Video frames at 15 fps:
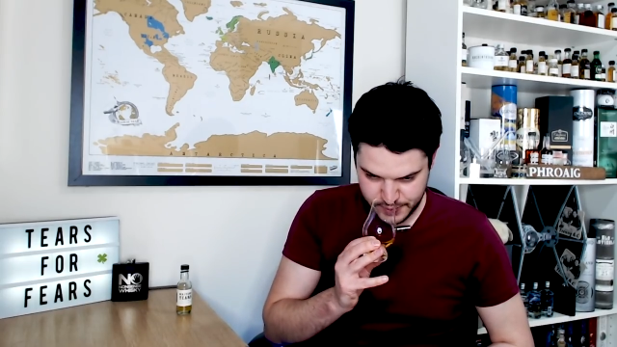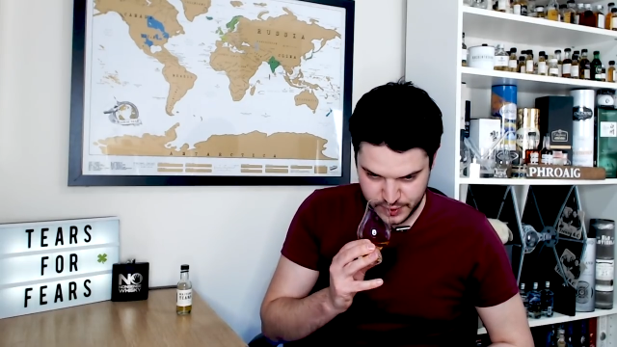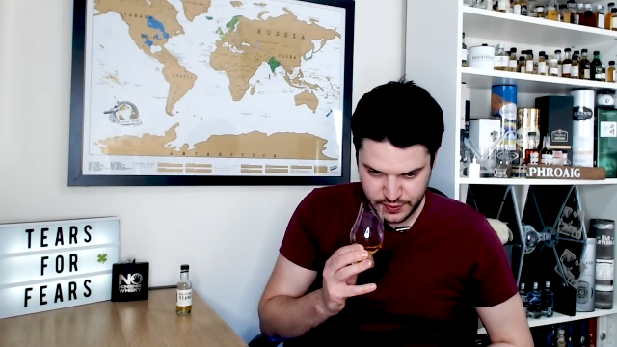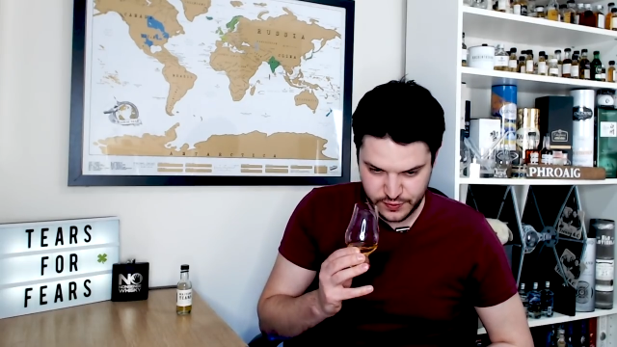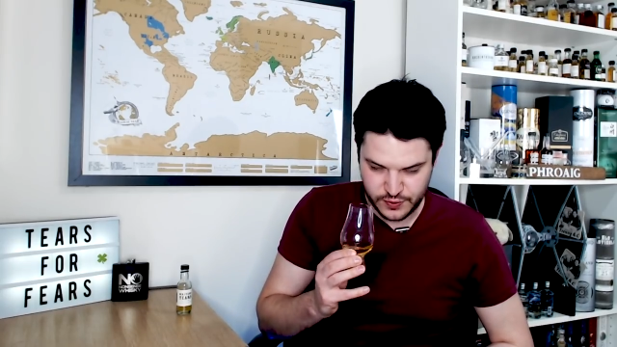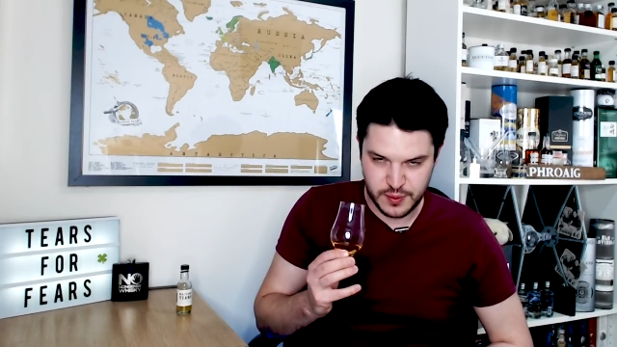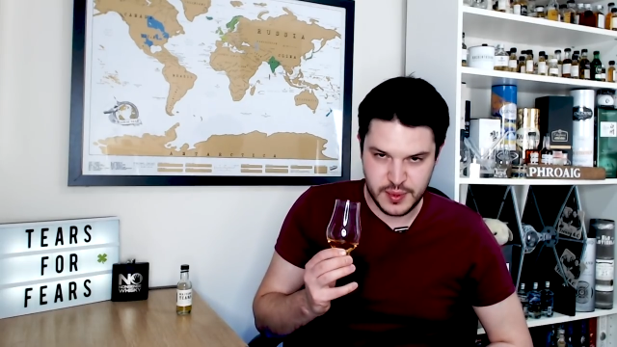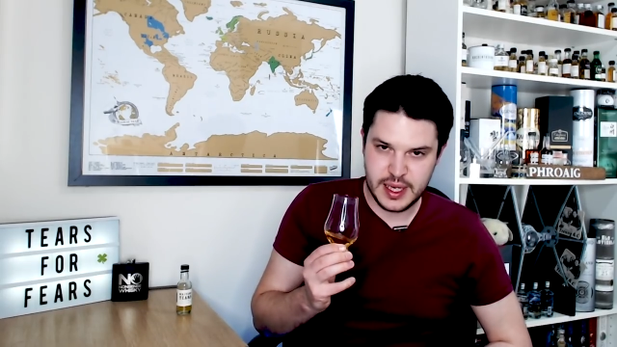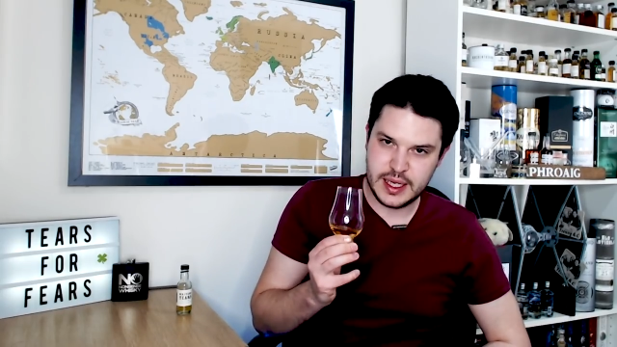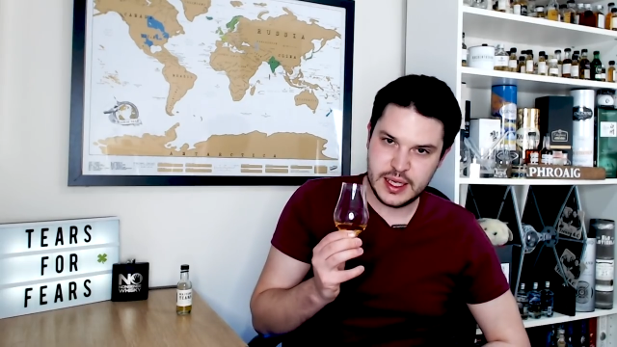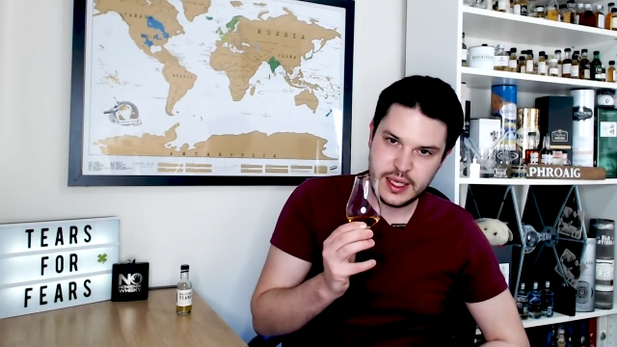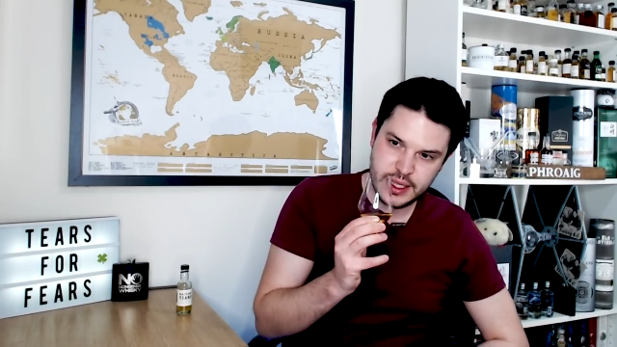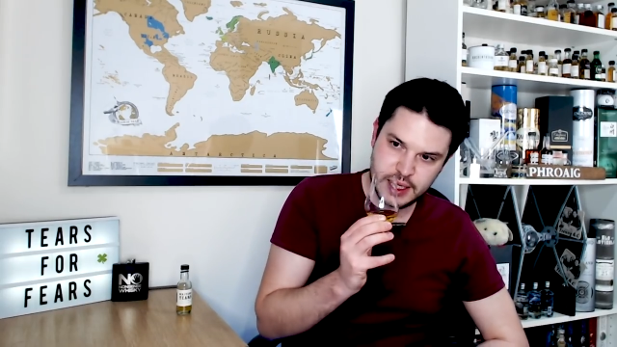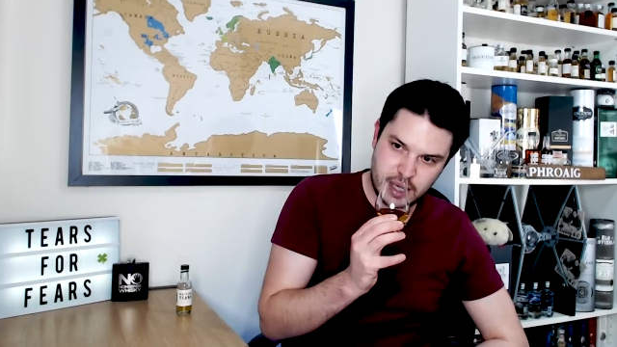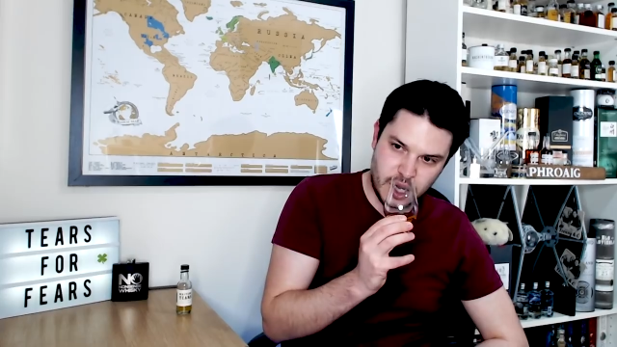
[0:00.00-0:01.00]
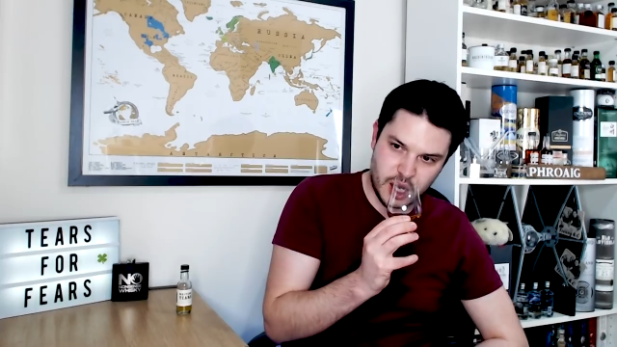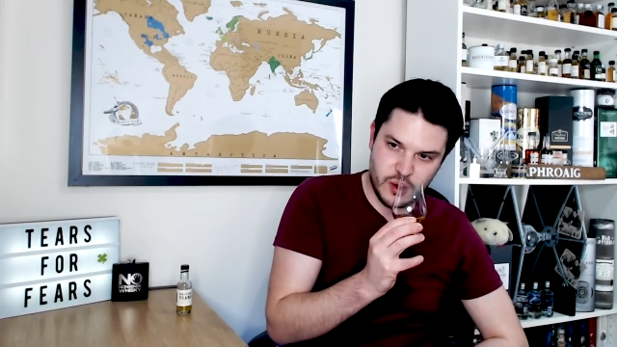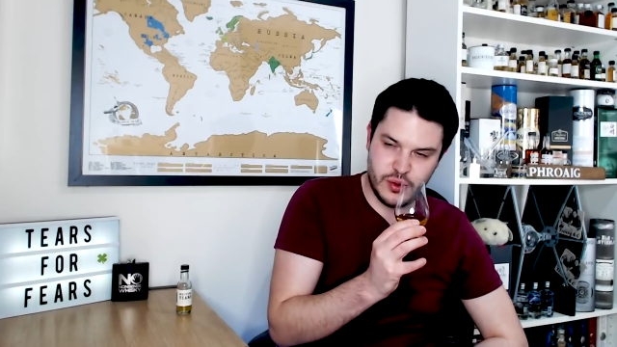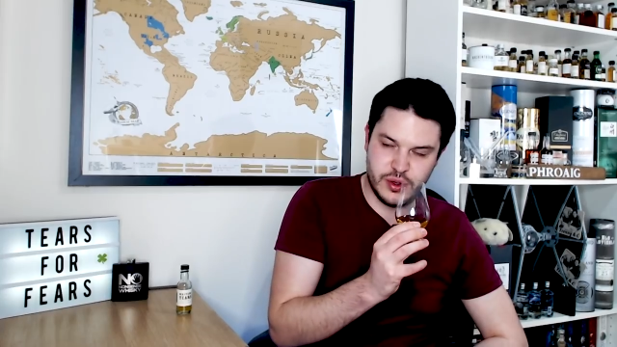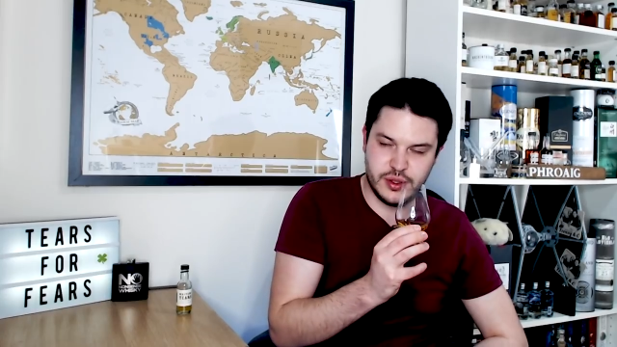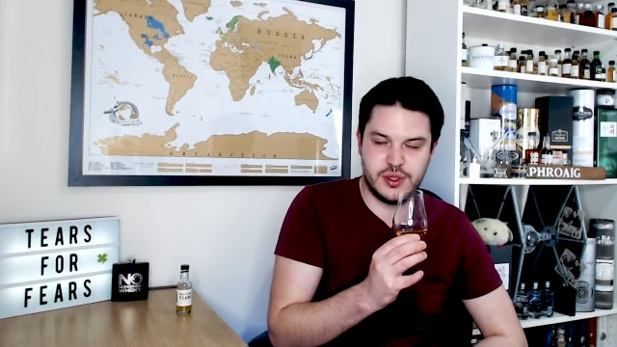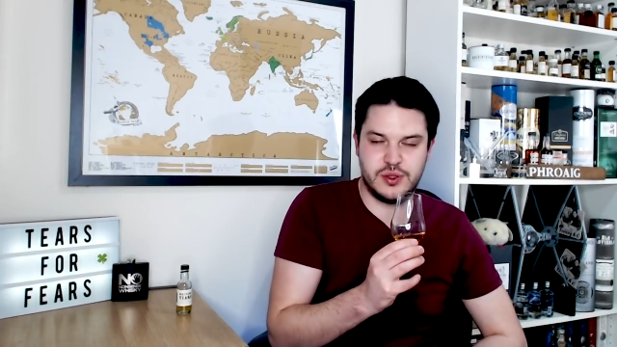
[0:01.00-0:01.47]
For me, I
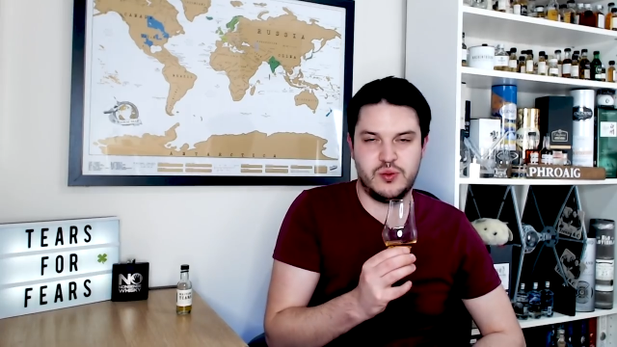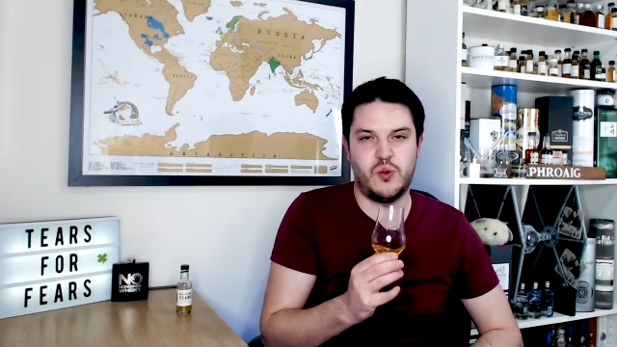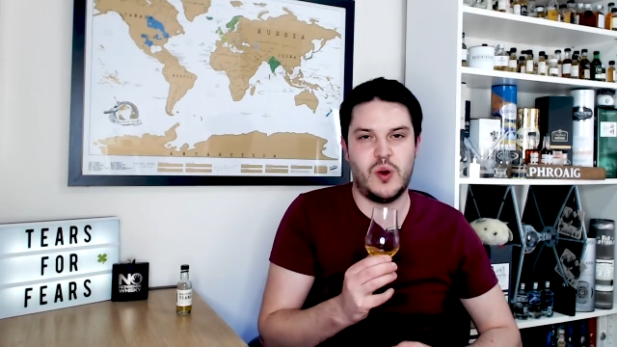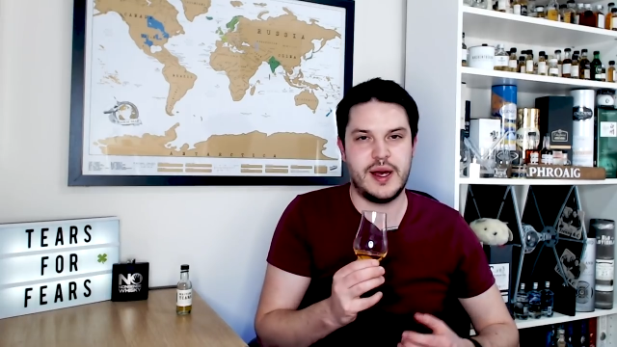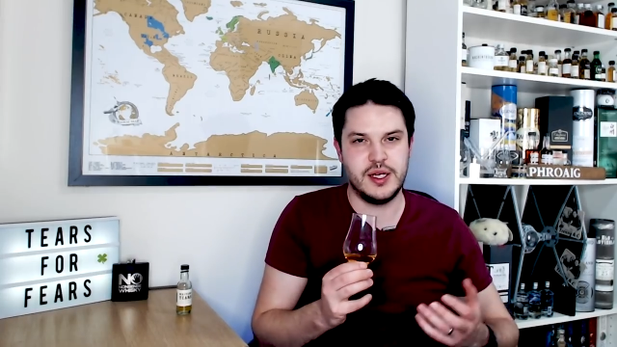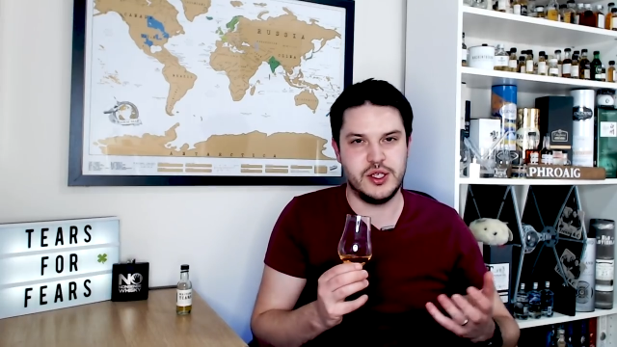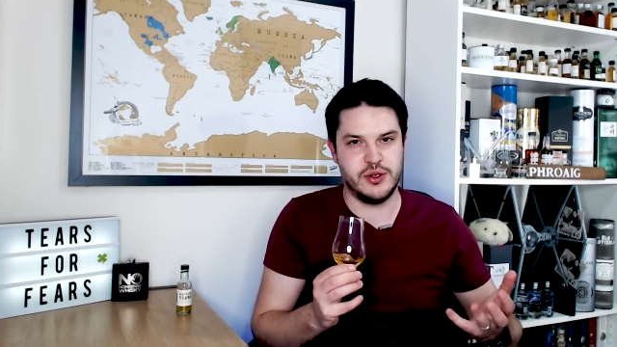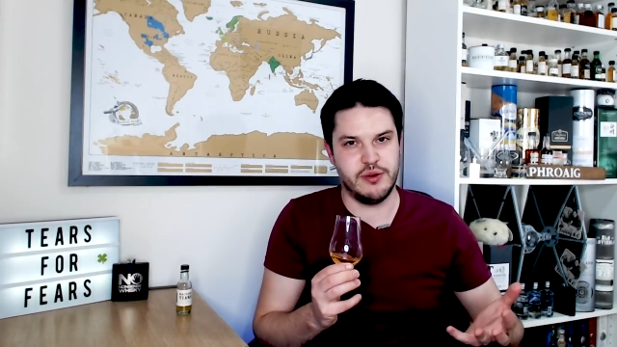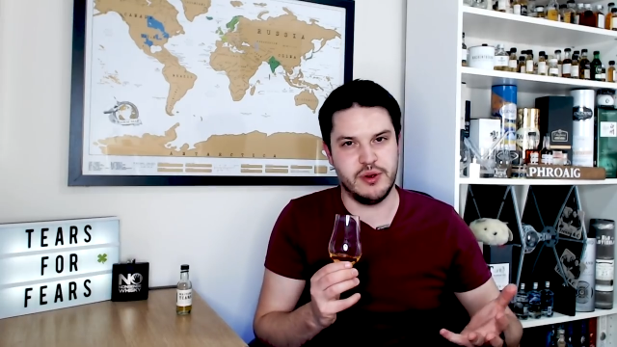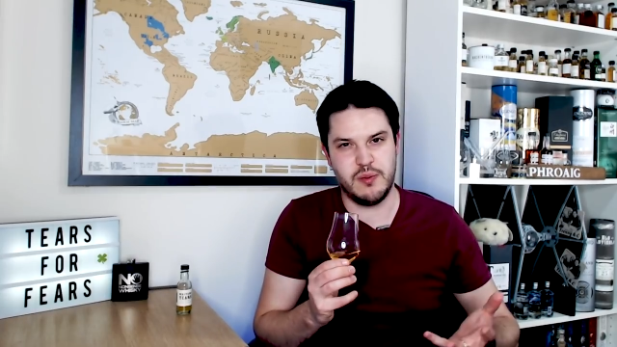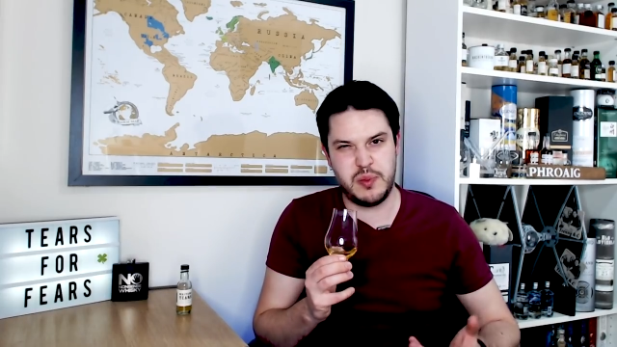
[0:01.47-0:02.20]
would wager in a